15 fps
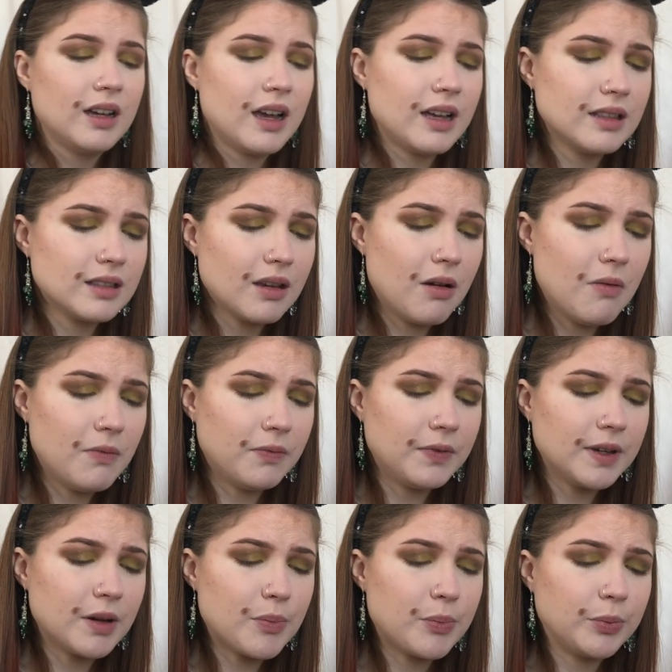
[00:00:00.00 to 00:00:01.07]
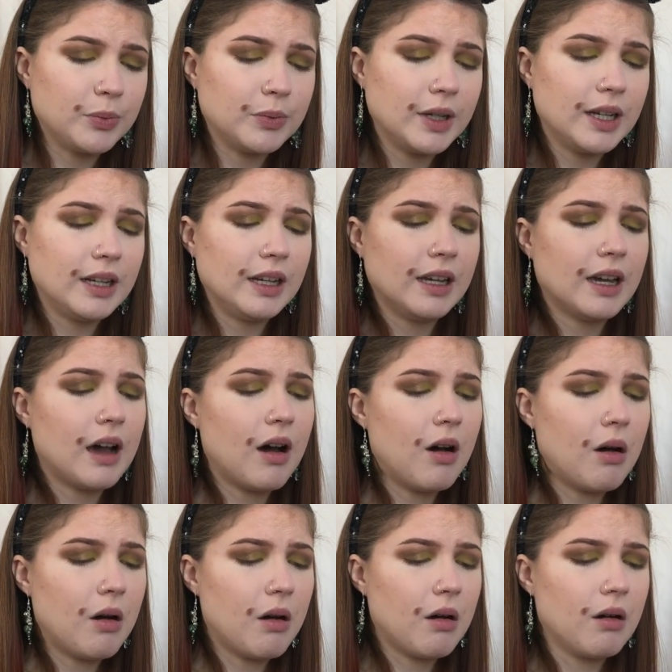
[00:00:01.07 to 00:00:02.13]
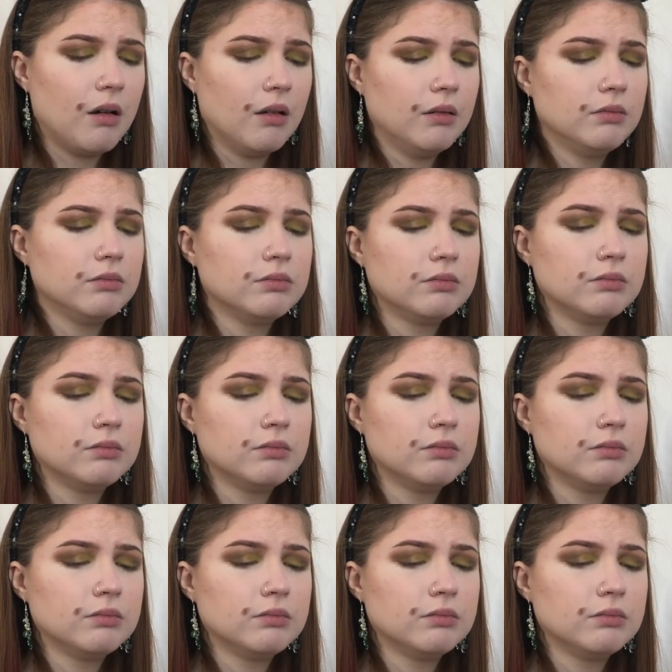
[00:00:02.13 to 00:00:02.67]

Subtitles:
I don't feel pretty at all.